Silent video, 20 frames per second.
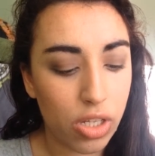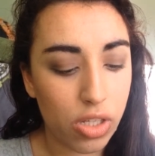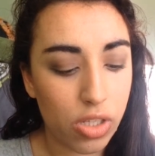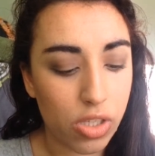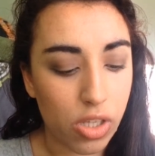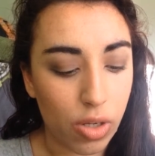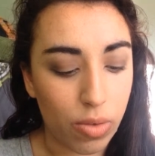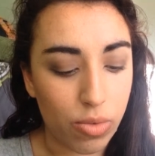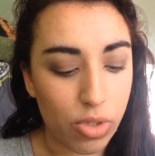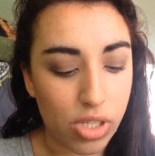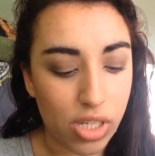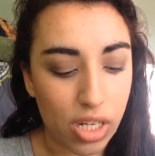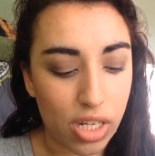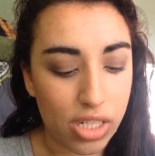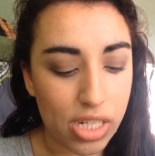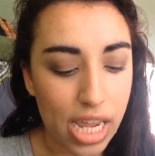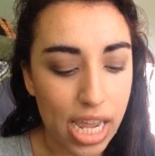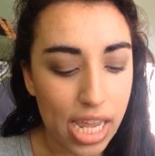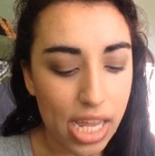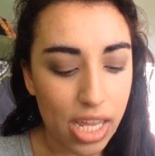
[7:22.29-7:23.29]
So I'm just going
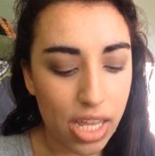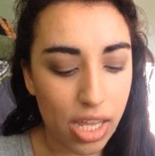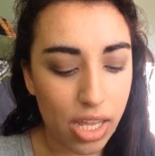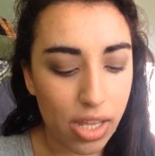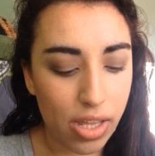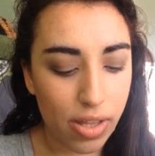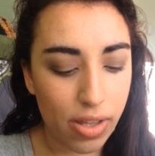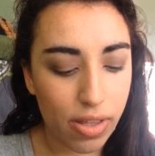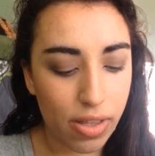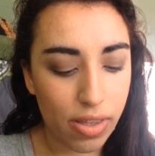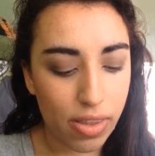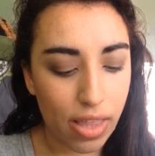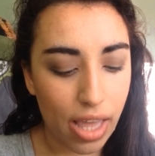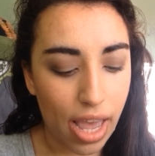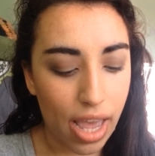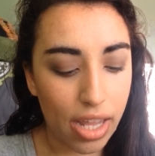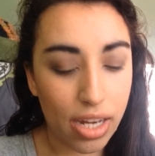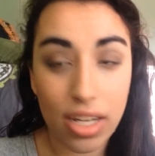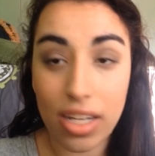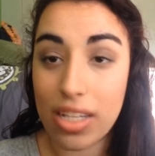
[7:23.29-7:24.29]
to take
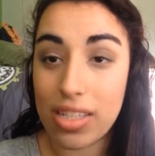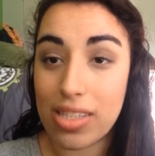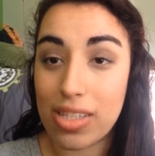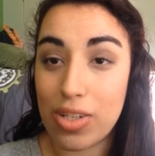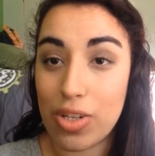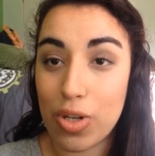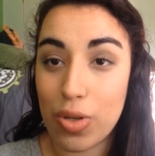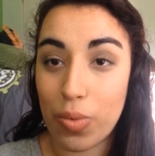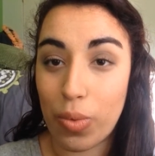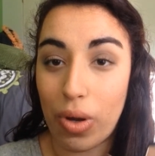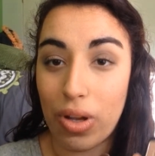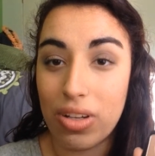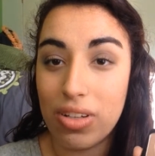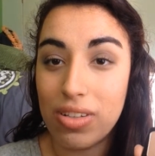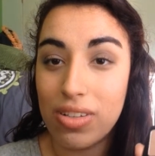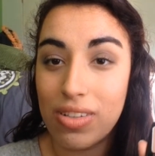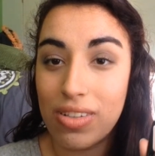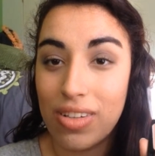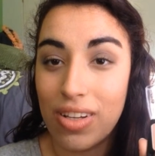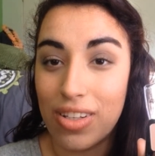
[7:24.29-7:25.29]
that, it's a new
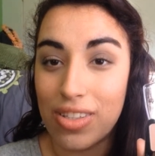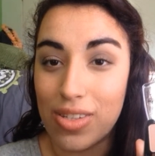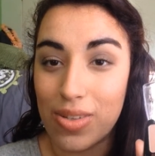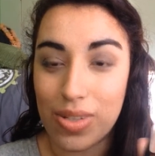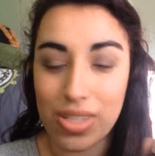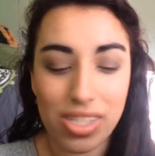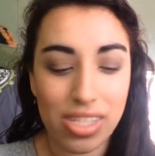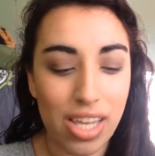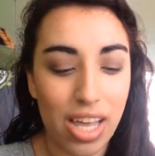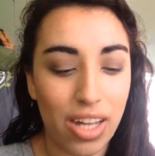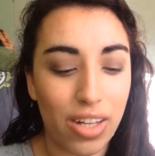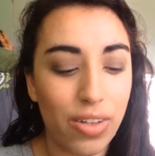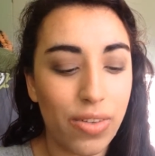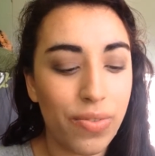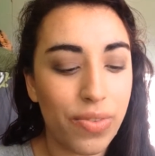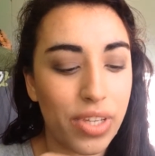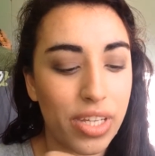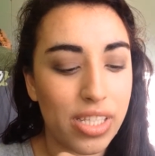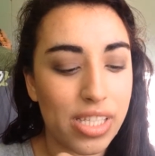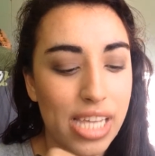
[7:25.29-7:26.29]
one as you can
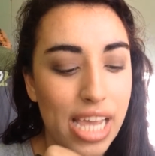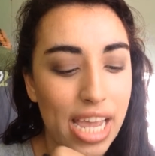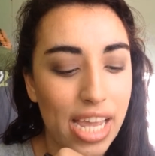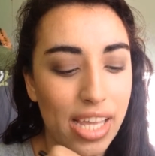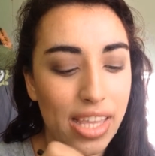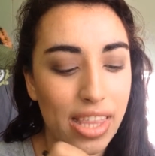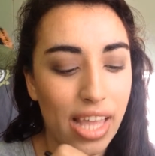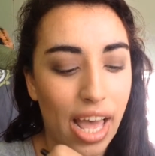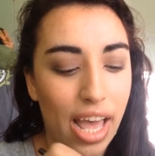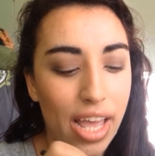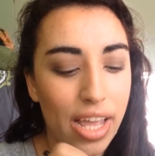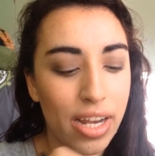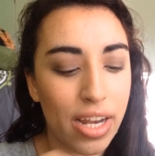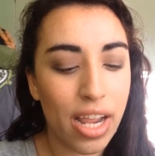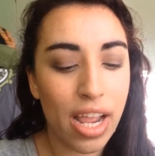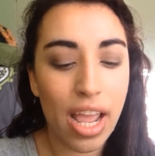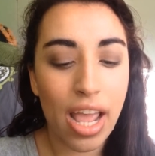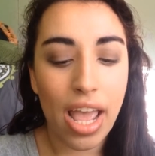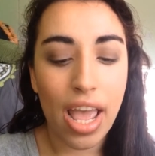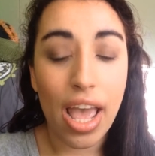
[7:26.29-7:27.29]
tell, and take that
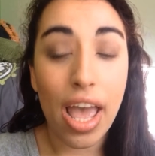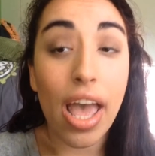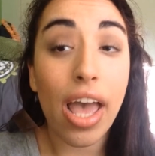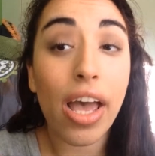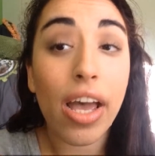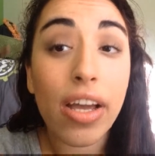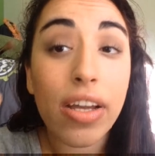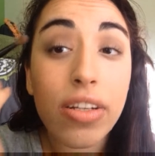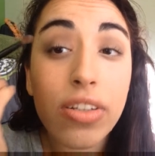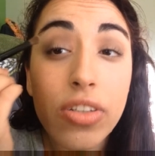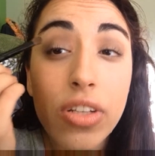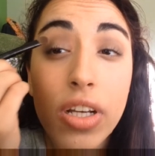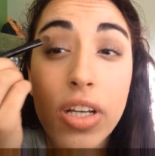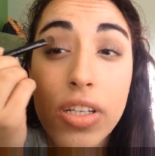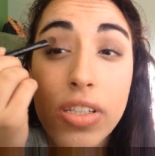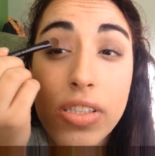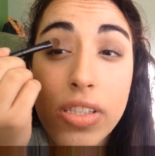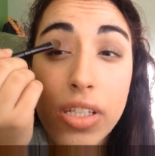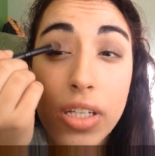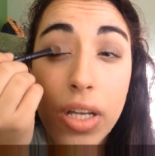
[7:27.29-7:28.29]
and
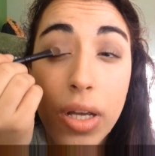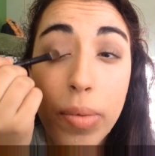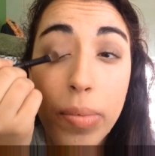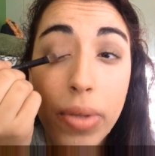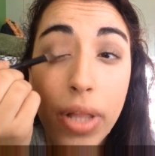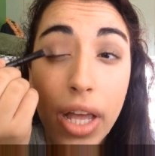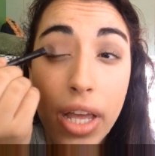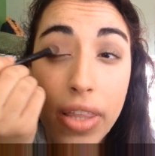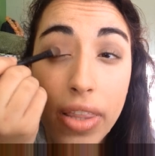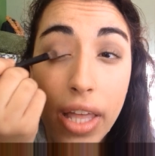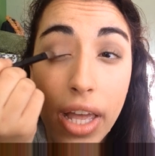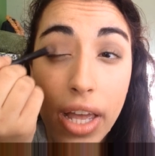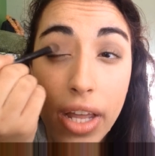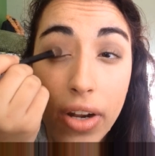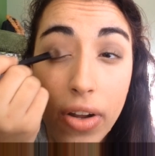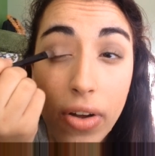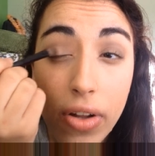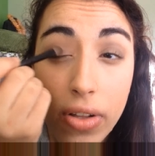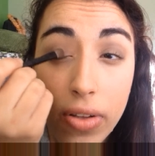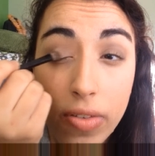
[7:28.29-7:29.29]
just apply
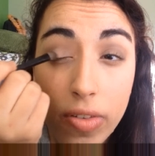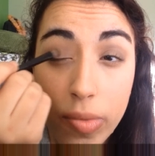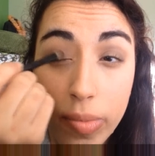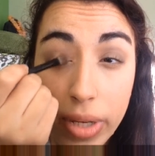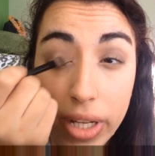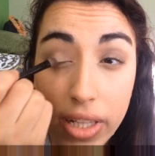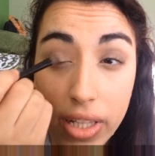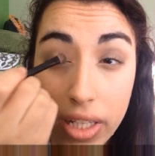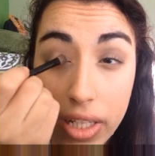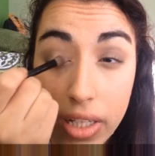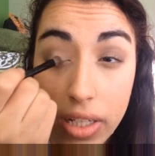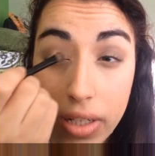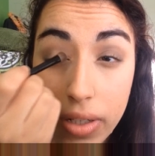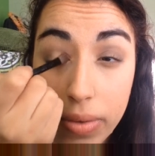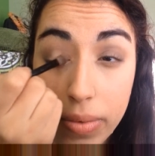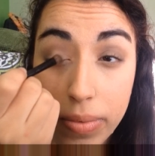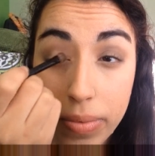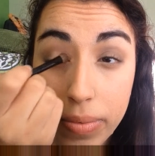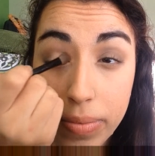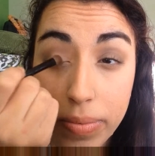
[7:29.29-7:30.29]
that all over my lid.